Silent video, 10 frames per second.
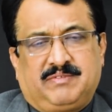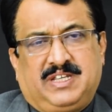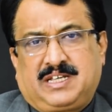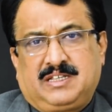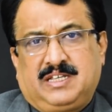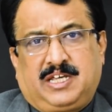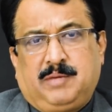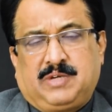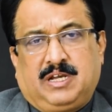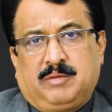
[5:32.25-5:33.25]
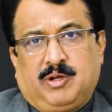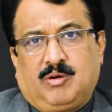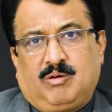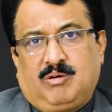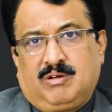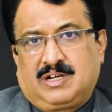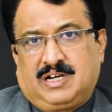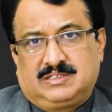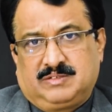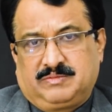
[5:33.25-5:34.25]
They keep telling me all
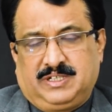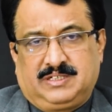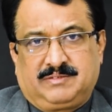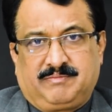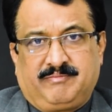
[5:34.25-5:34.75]
kinds of things.